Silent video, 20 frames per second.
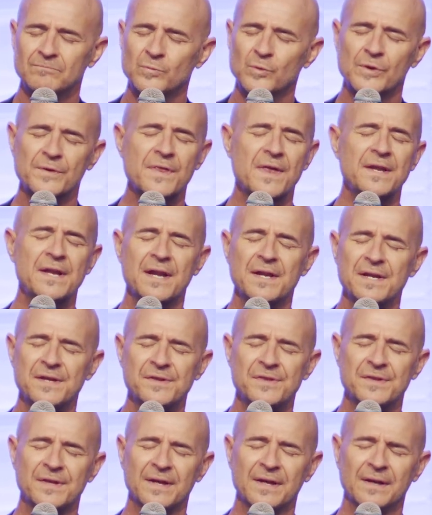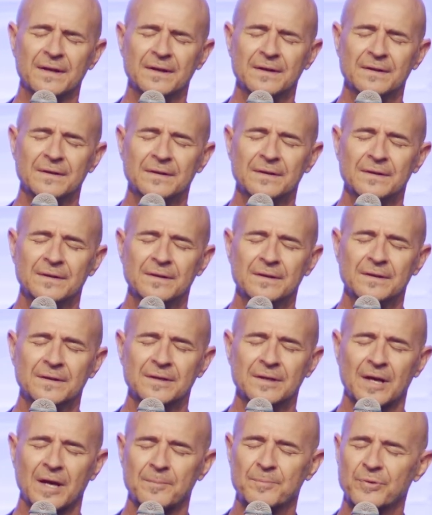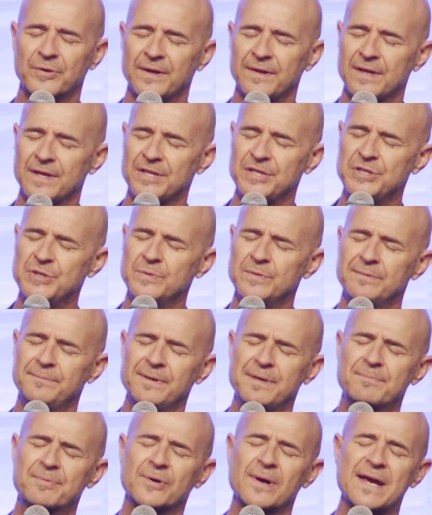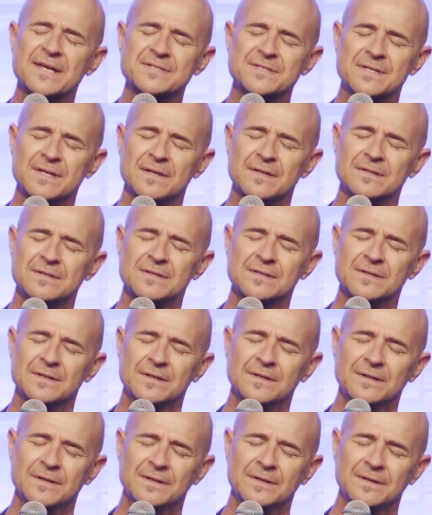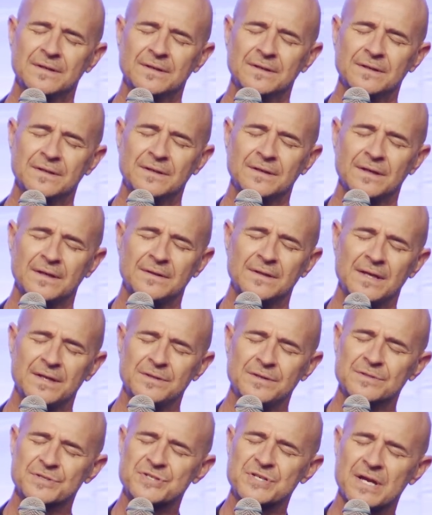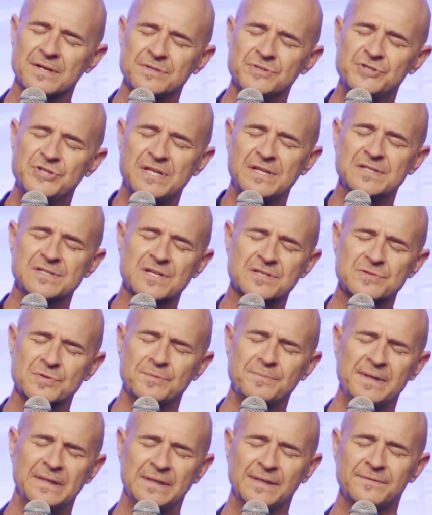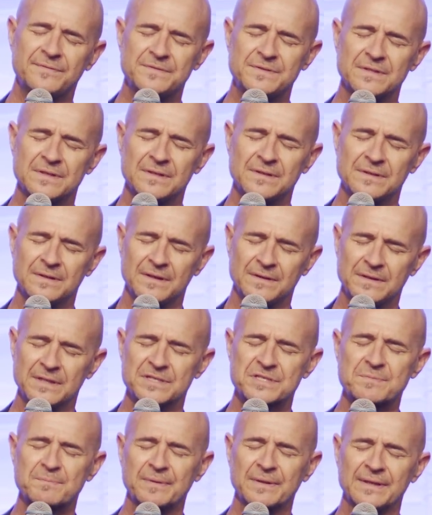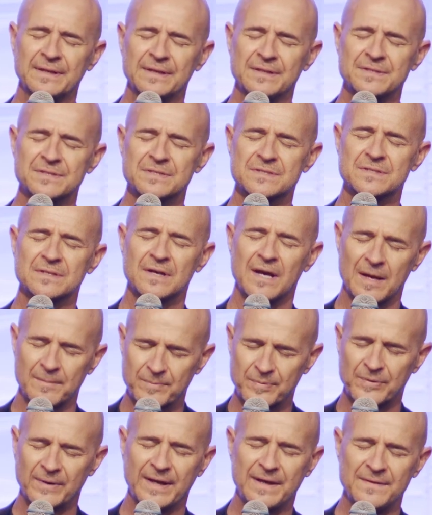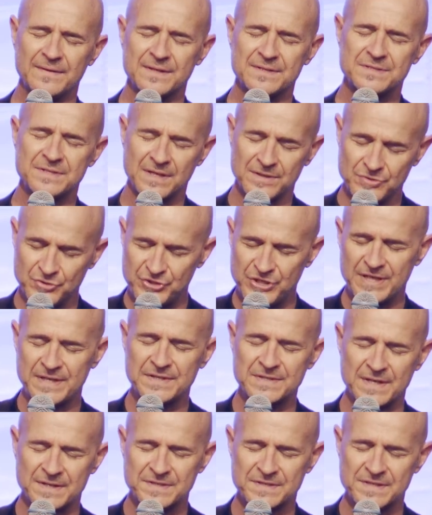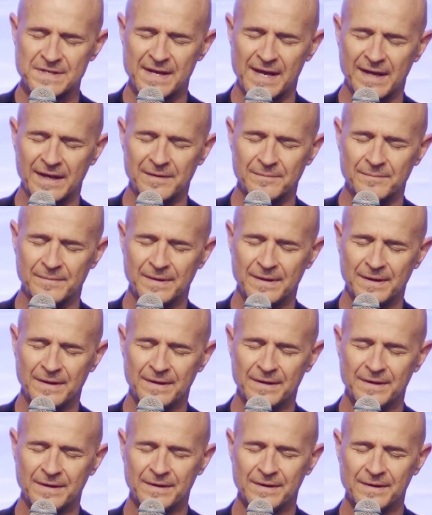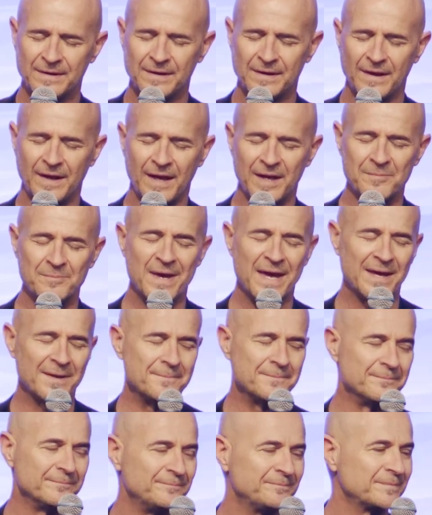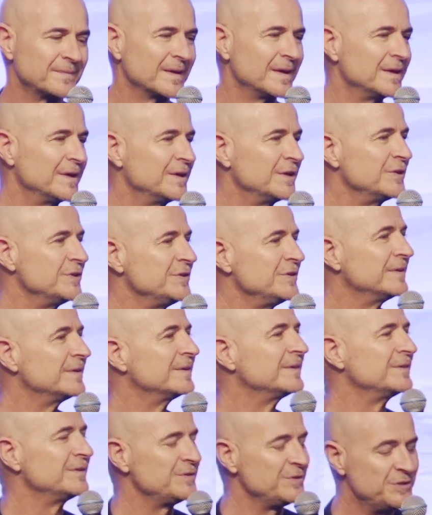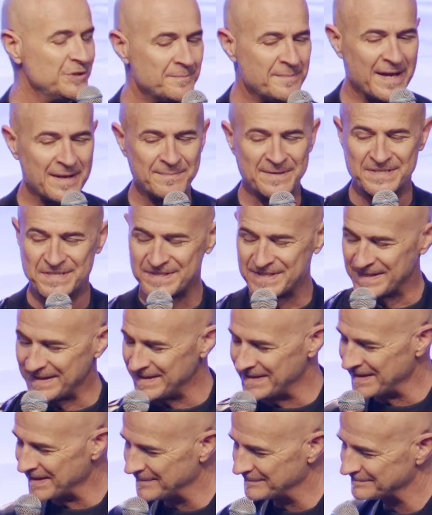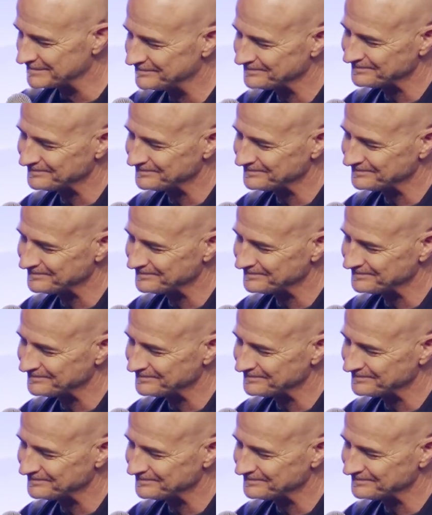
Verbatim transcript: More than anything, I pray that you would be present and that your Son Jesus would be lifted in this place. I pray this in Jesus' name. Amen. You may be seated.